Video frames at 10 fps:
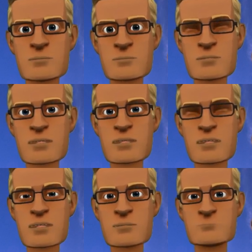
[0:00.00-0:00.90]
uh, the
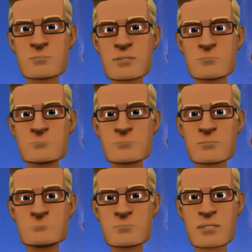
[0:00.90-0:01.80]
offspring,
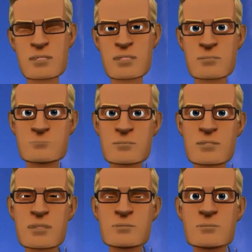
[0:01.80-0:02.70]
now we know it's
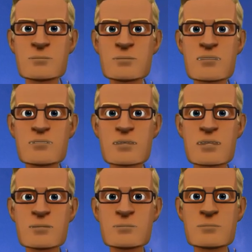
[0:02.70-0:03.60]
Jesus, it says,
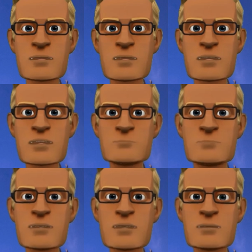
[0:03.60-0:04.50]
will
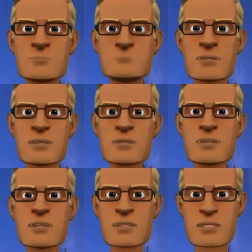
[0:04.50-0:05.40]
crush your
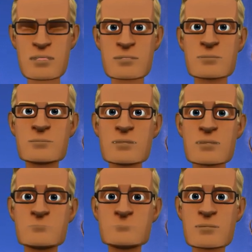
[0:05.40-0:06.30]
head and
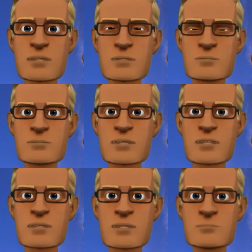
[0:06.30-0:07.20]
you will strike
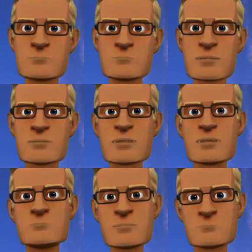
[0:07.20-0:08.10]
him in the
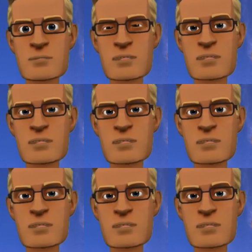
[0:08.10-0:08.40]
heel.